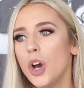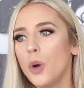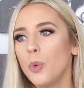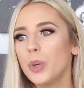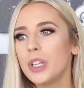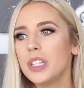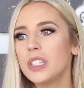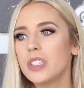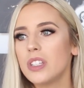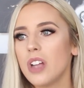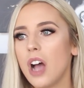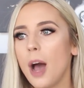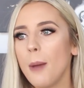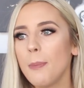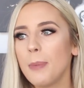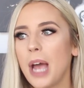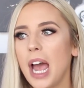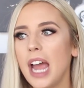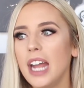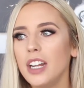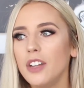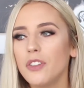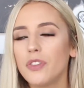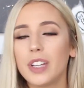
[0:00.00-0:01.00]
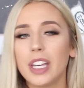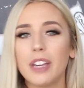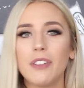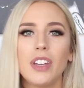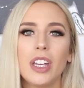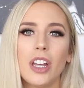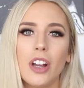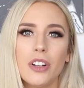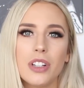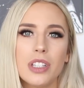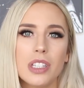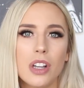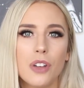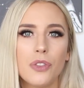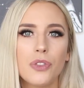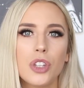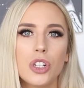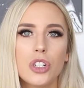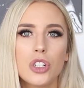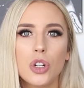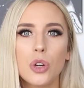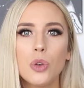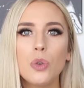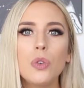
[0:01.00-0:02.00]
We stop kind of giving ourselves the
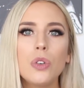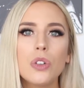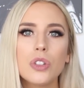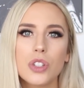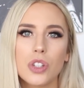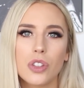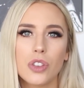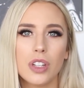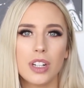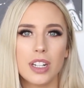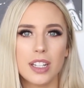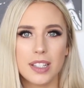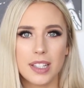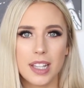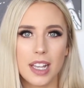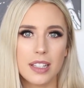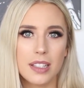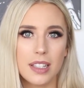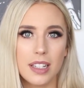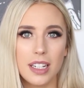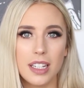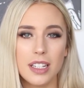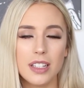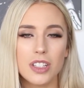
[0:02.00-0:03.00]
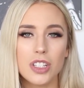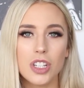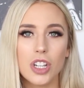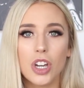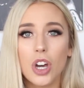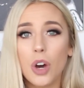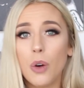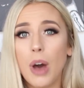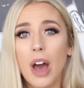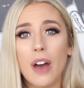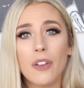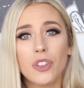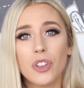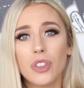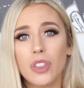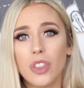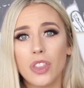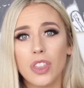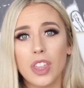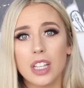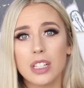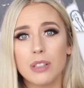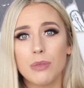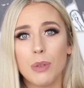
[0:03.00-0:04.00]
tools or the necessities to go after the
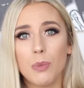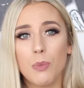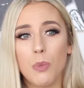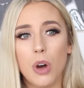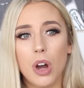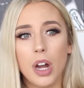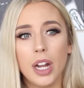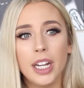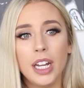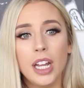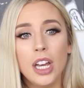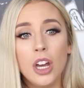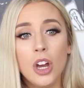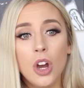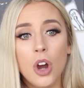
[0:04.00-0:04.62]
things we want.